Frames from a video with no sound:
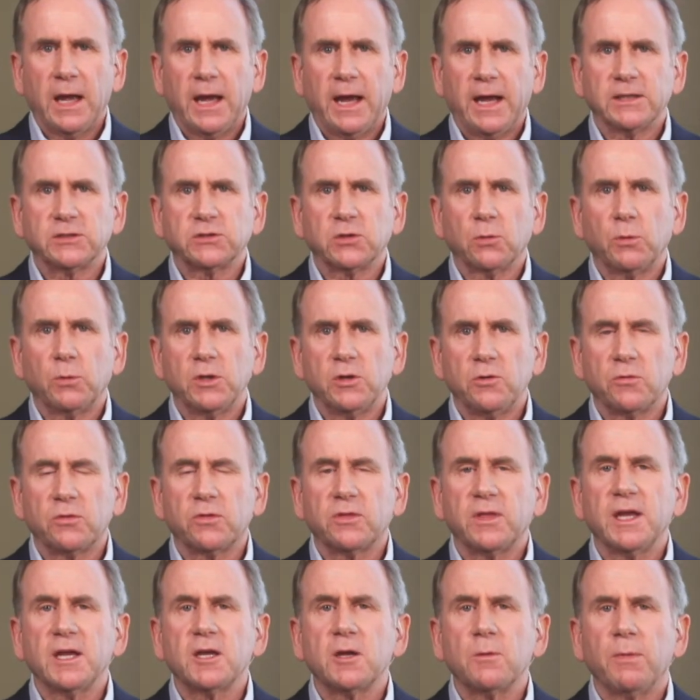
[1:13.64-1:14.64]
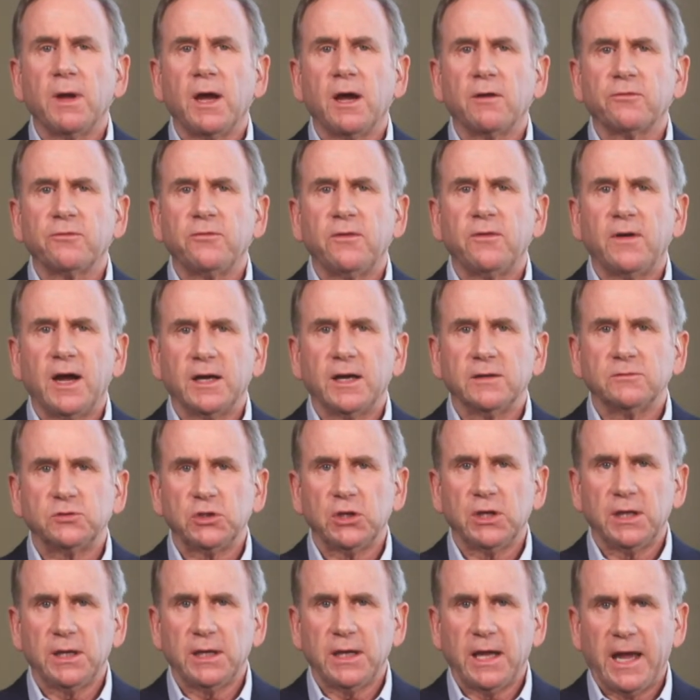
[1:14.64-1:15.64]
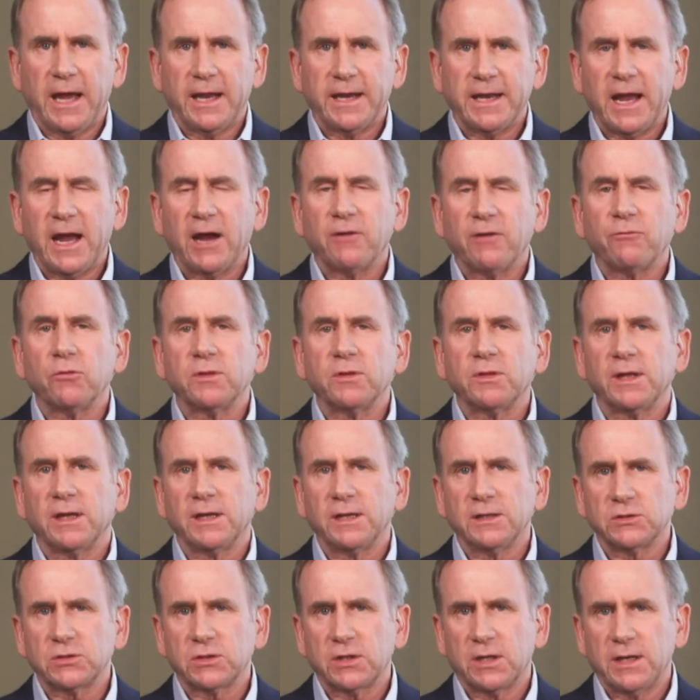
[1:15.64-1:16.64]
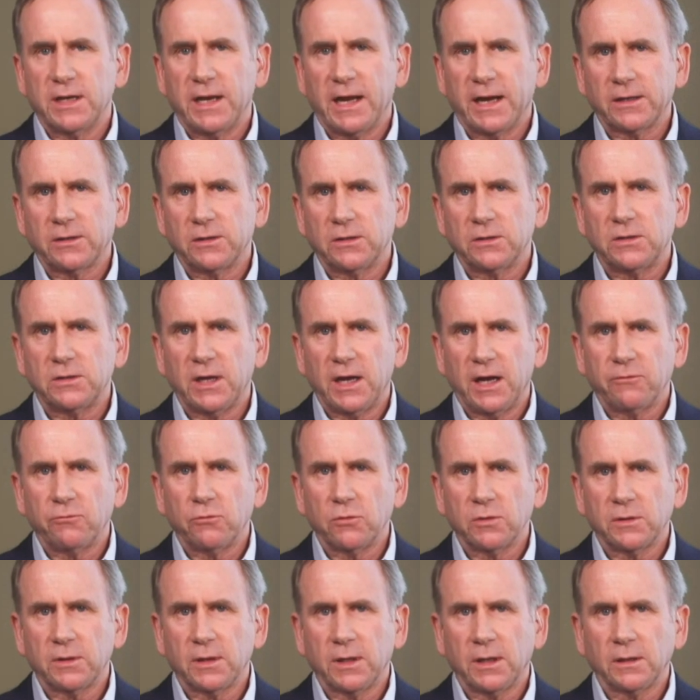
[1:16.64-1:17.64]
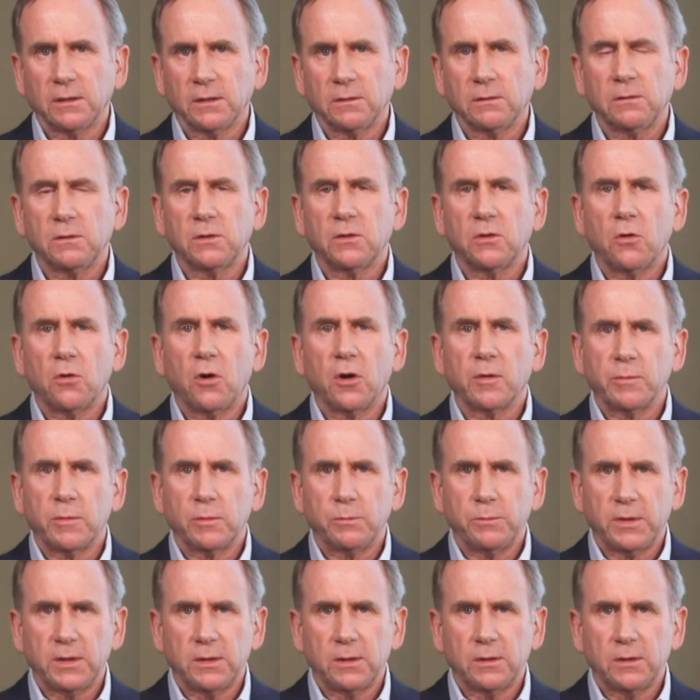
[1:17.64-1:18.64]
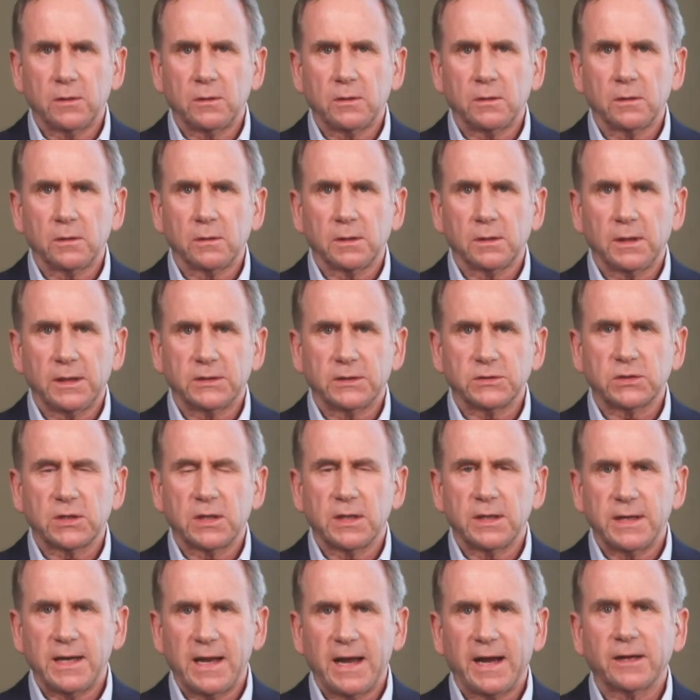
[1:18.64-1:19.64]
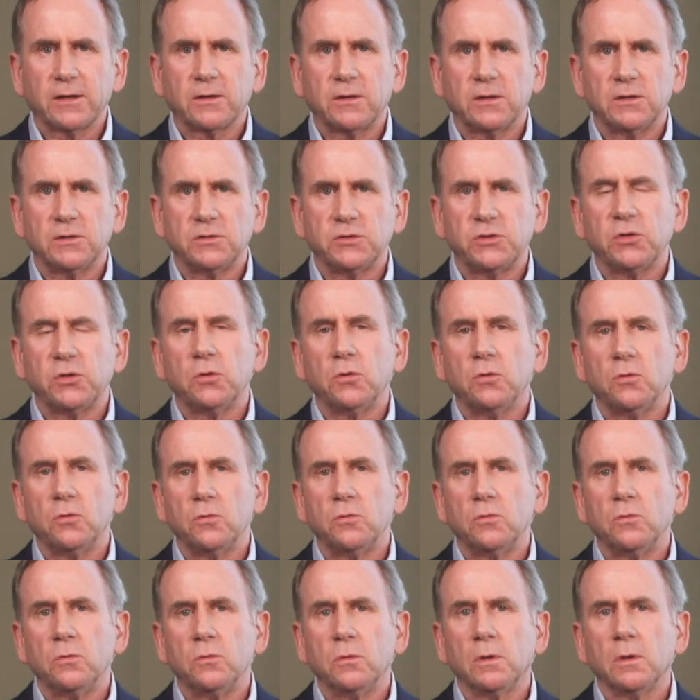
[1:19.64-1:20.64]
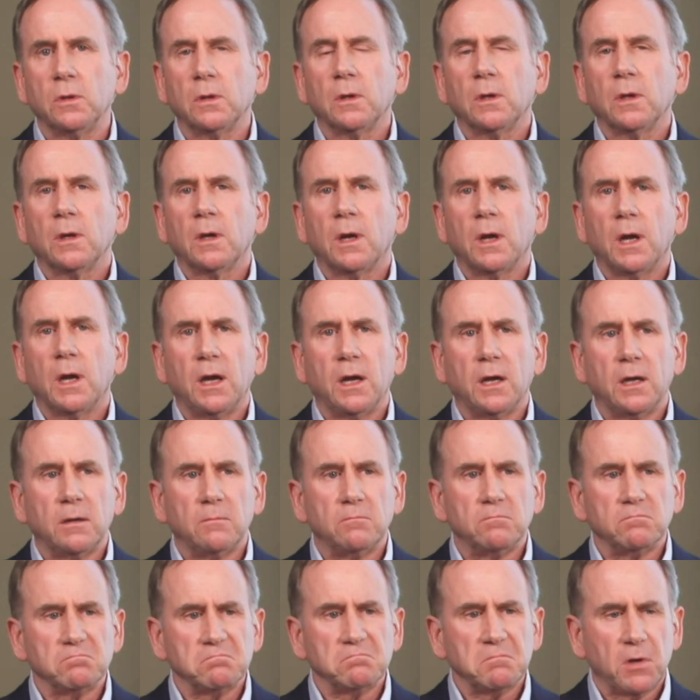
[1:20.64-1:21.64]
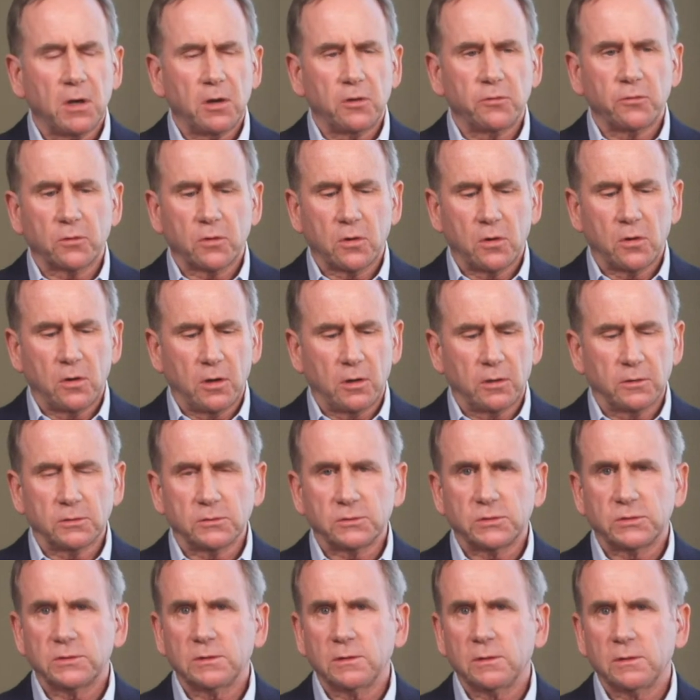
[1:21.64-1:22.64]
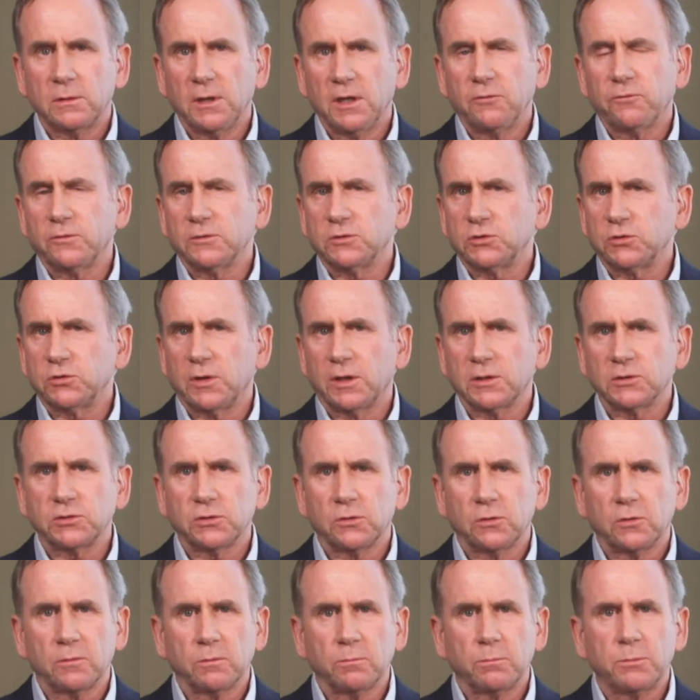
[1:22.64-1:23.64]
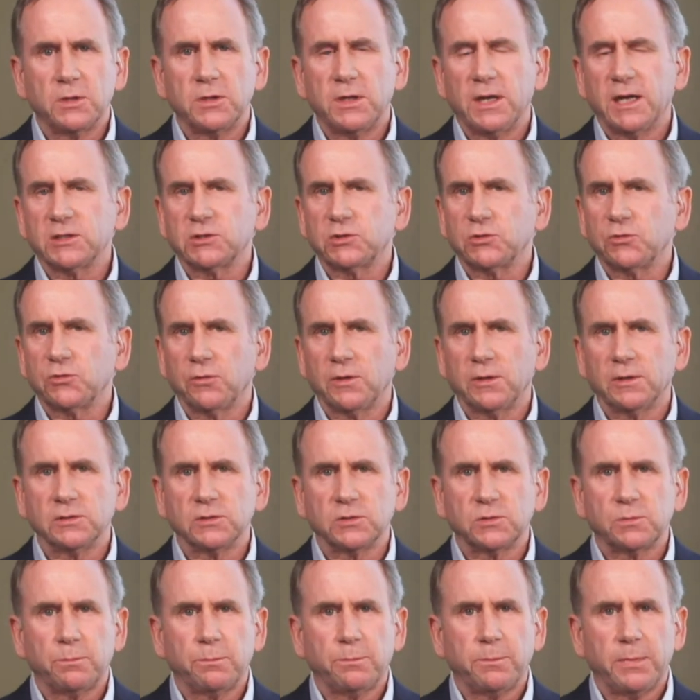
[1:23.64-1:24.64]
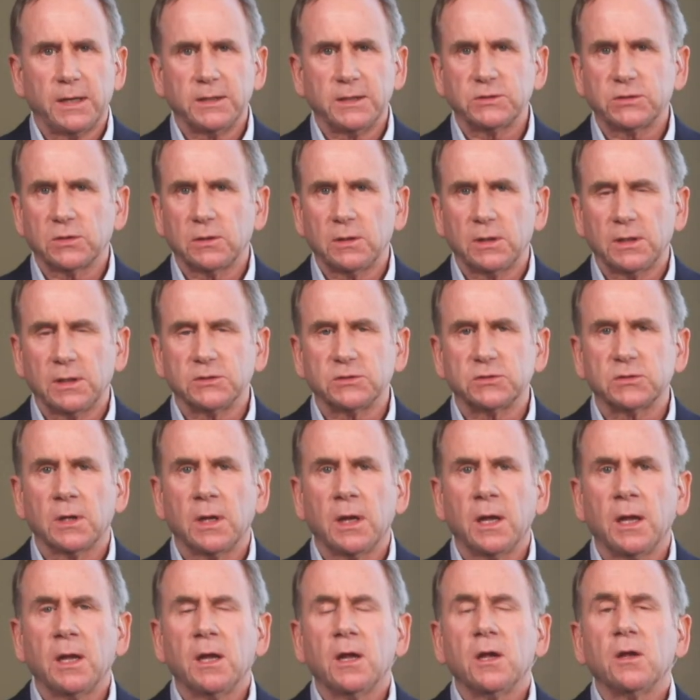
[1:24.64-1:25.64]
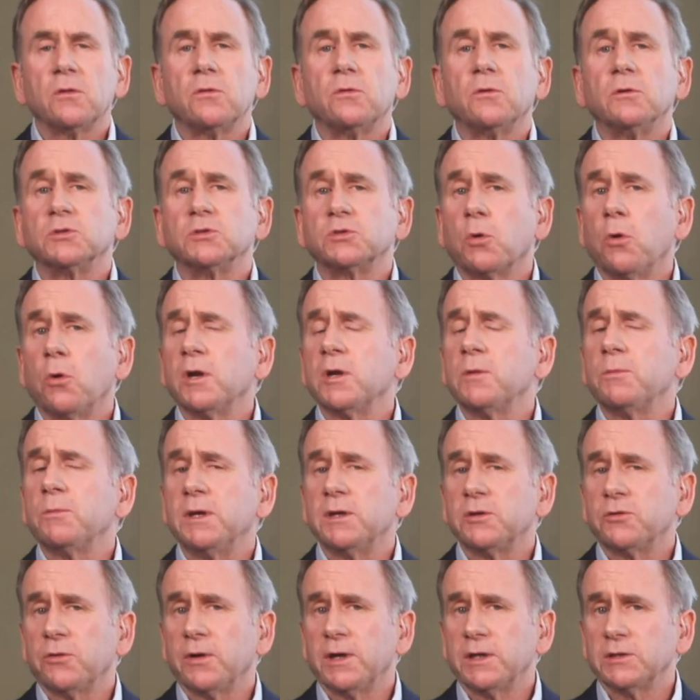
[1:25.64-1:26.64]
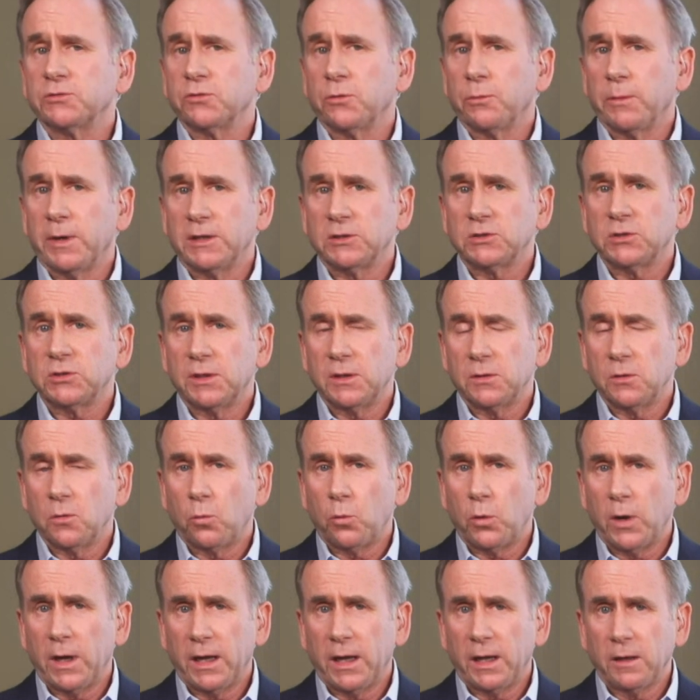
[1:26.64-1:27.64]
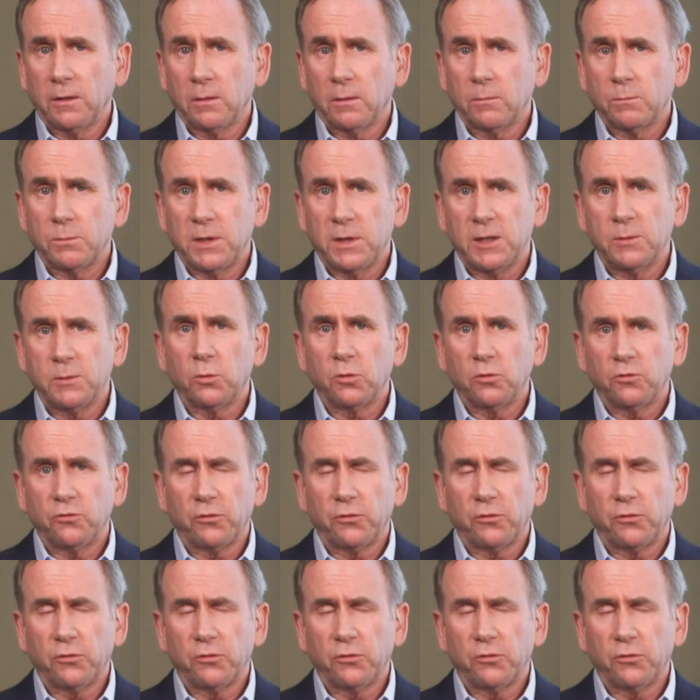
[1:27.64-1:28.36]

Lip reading: And so when you think about 5G and everything is connected to everything, the automobile is connected to other cars, infrastructure, pedestrians, bicyclists, there's going to be a transformation in the way people